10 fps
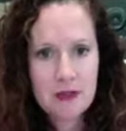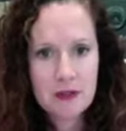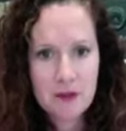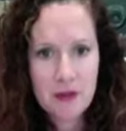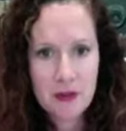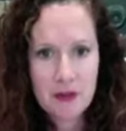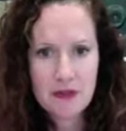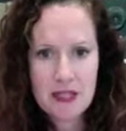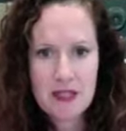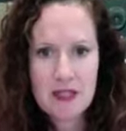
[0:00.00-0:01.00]
for those of
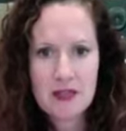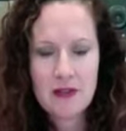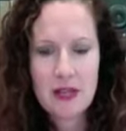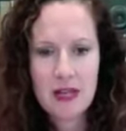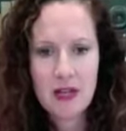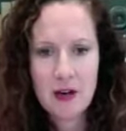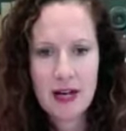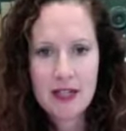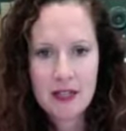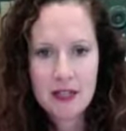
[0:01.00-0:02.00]
us that
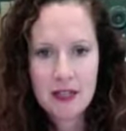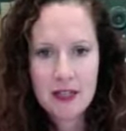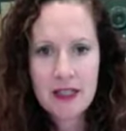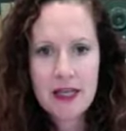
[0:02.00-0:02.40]
interact here,